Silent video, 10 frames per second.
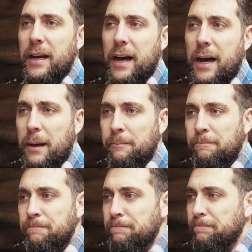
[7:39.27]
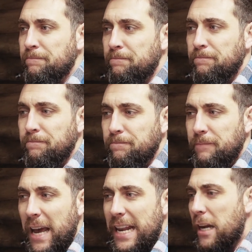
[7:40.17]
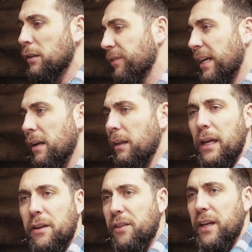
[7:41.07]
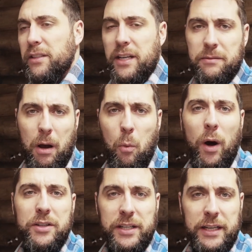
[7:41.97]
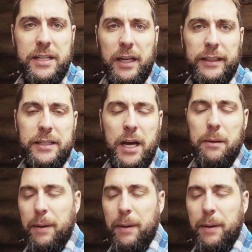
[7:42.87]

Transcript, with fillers: Um, and I don't even get a lot of the things I, I want to get done, get done.